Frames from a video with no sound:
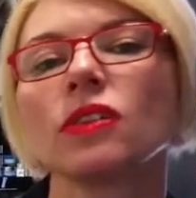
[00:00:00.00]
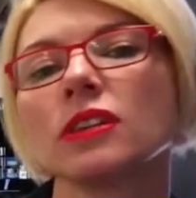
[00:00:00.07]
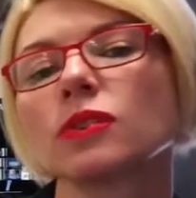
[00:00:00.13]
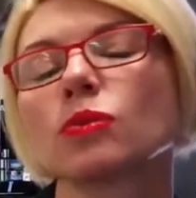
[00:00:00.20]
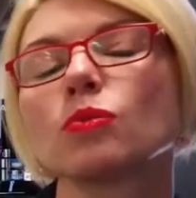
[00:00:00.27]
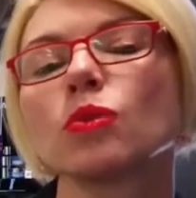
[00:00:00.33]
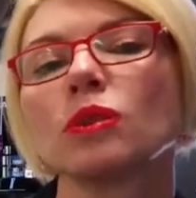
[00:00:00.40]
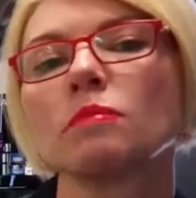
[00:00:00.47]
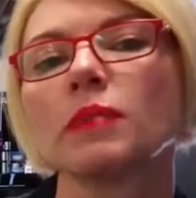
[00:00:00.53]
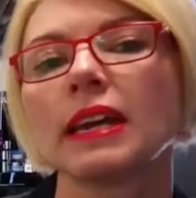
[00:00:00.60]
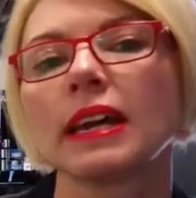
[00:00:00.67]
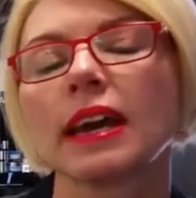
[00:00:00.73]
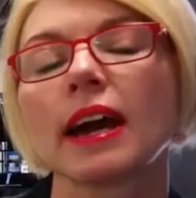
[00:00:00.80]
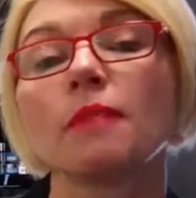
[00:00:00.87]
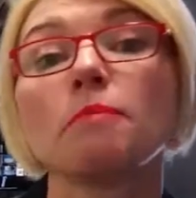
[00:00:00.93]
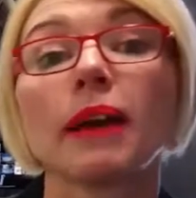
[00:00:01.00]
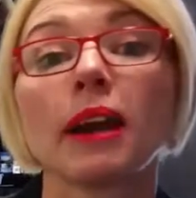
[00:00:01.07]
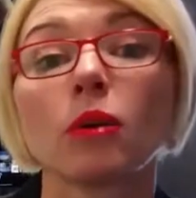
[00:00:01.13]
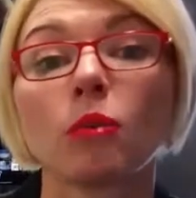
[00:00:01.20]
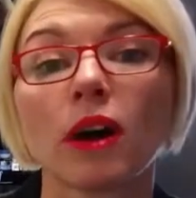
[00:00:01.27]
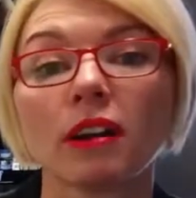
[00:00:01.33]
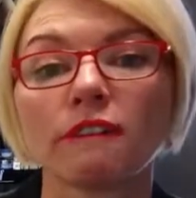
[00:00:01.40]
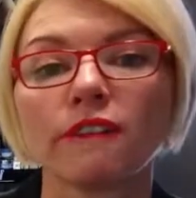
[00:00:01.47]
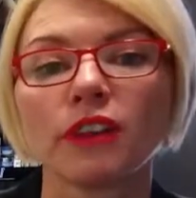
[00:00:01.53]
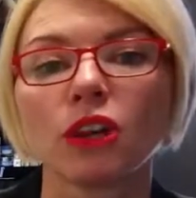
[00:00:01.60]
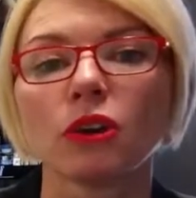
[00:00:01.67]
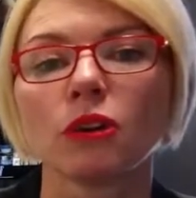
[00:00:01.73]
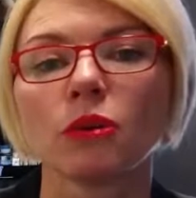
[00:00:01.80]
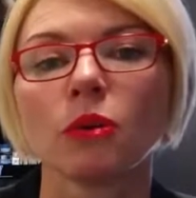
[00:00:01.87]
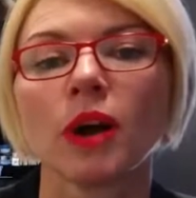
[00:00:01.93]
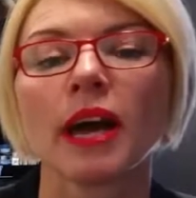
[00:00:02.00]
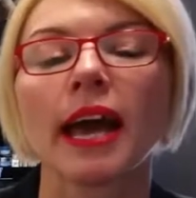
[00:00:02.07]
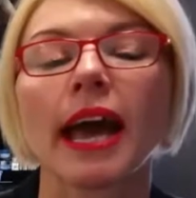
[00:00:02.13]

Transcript: this would be a better one for you.